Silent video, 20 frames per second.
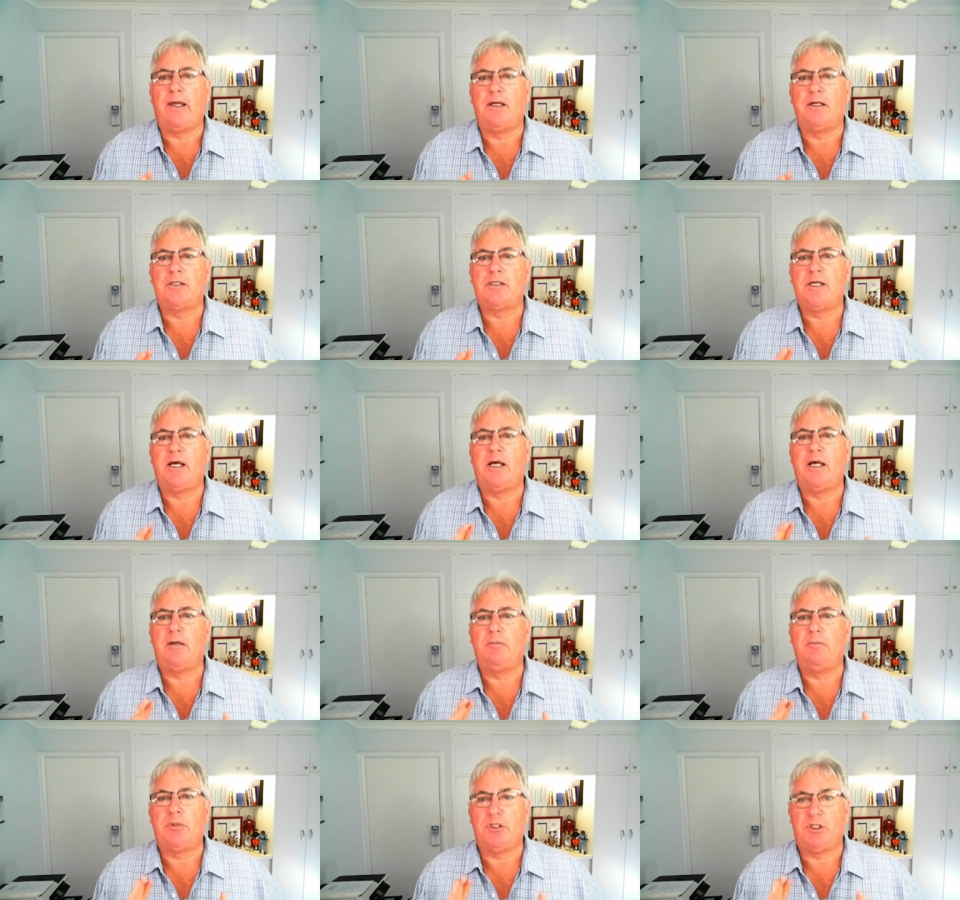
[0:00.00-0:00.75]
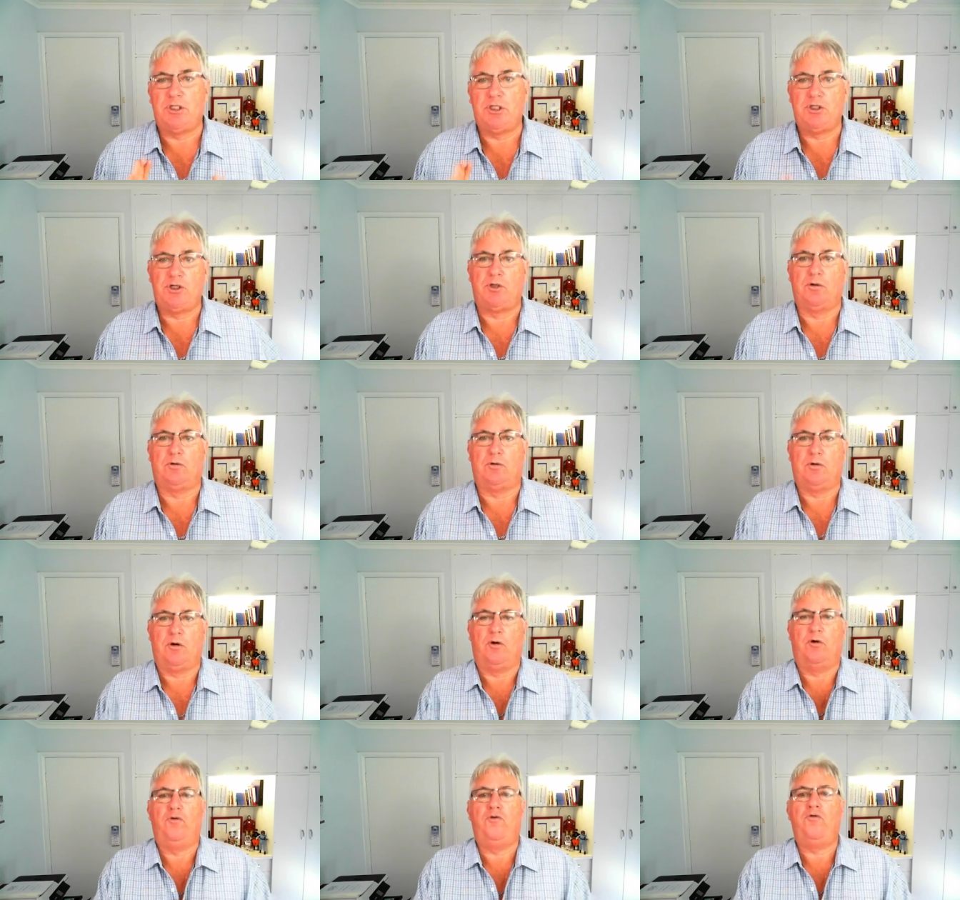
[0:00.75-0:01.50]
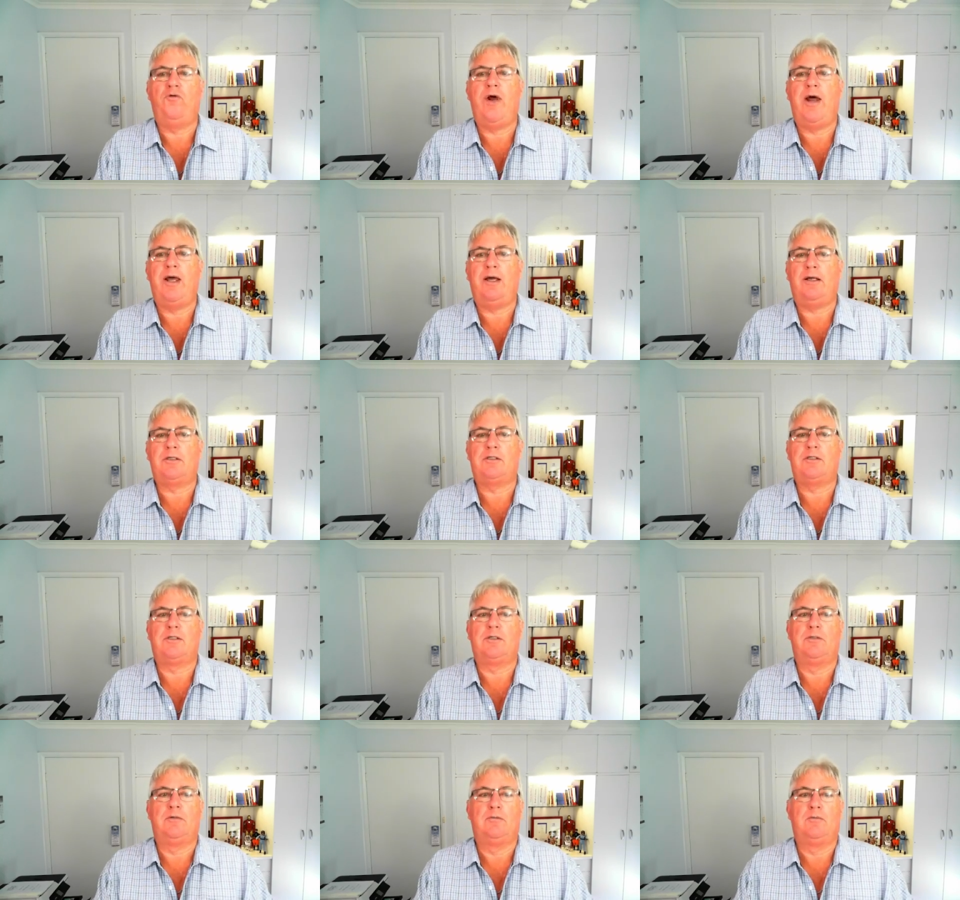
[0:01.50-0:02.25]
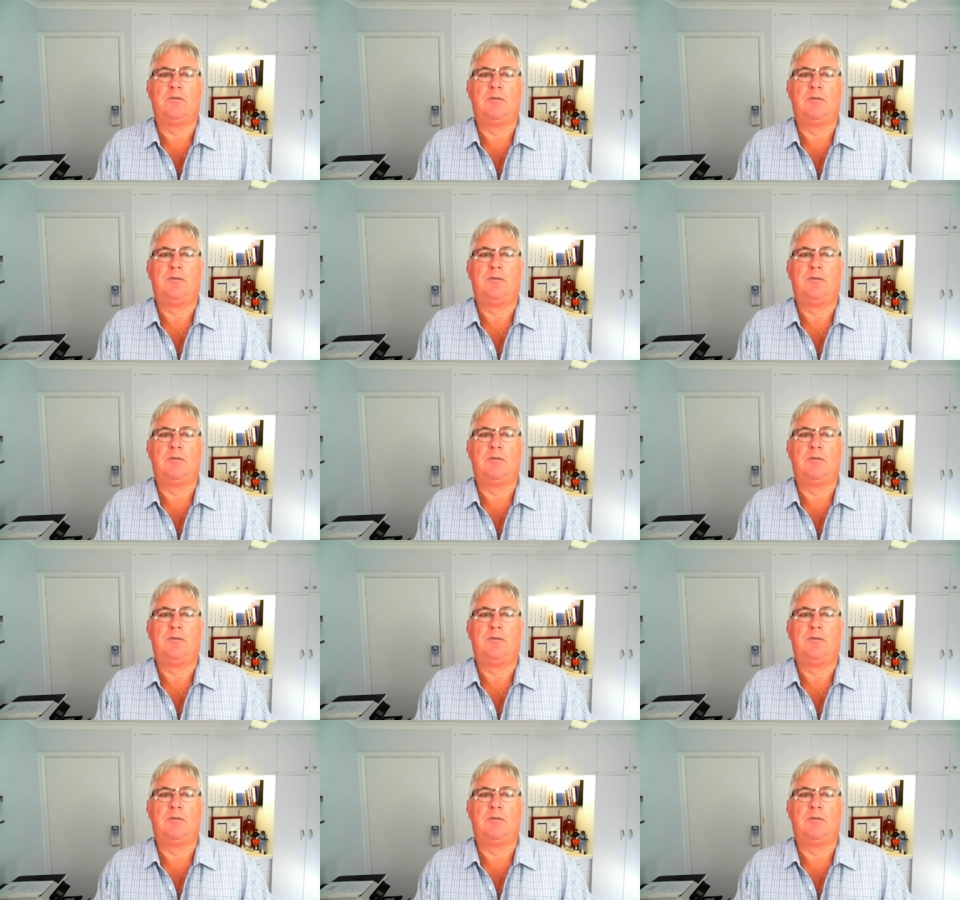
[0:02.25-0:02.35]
contain positional contracts,